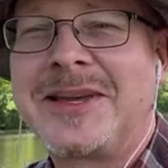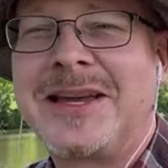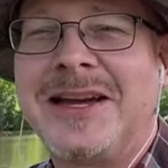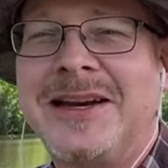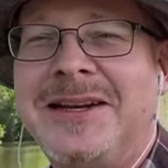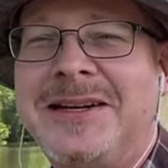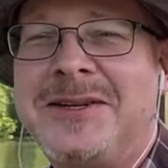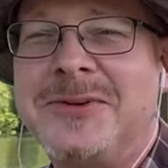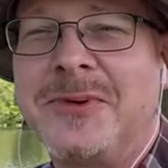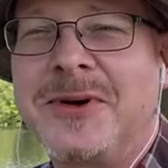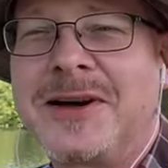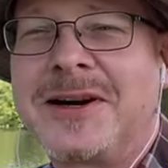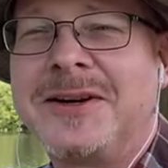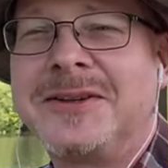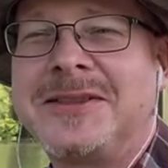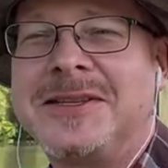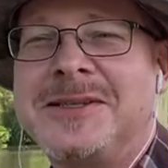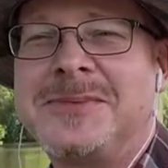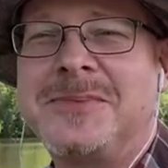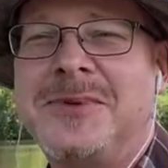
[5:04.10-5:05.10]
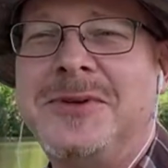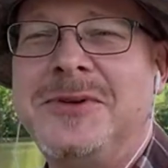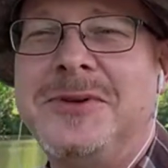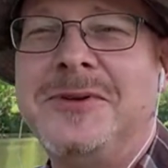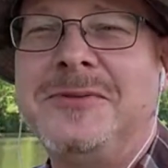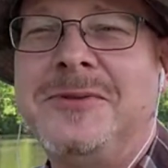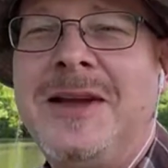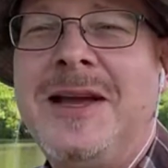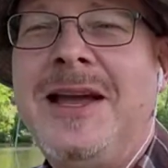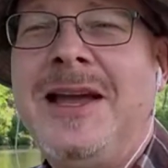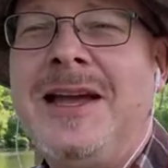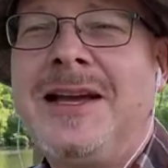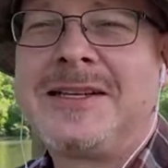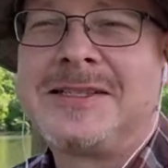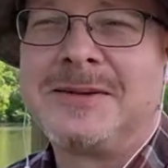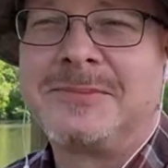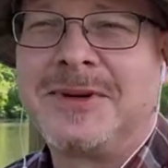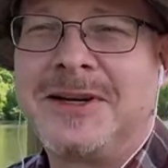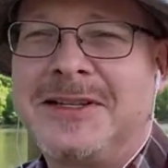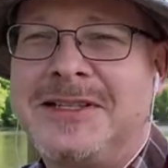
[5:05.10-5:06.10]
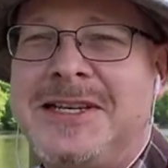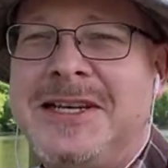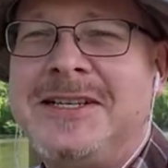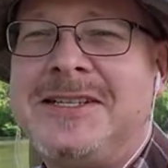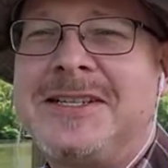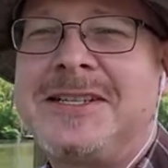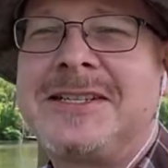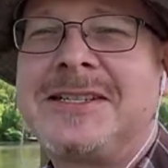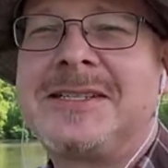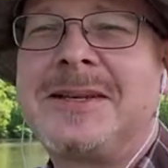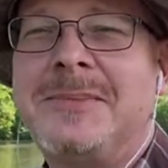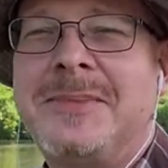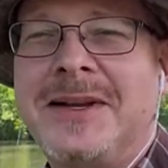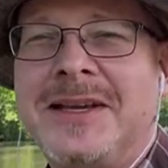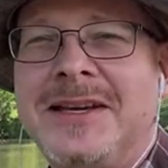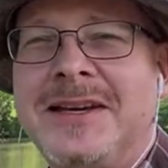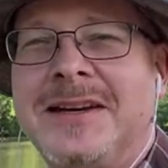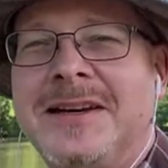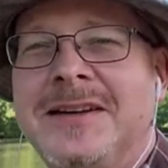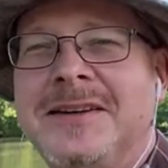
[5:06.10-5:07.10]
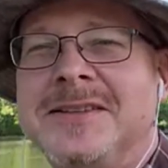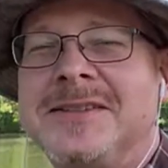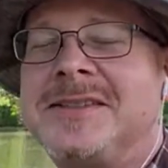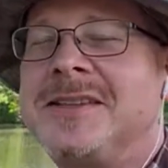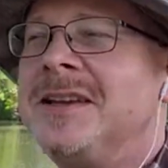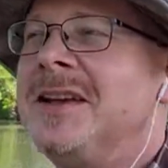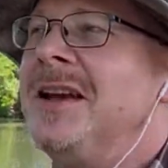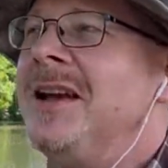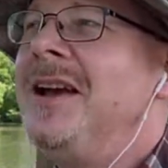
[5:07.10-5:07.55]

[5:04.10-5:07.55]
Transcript: I need to work out this move because I'm going to teach it to somebody else.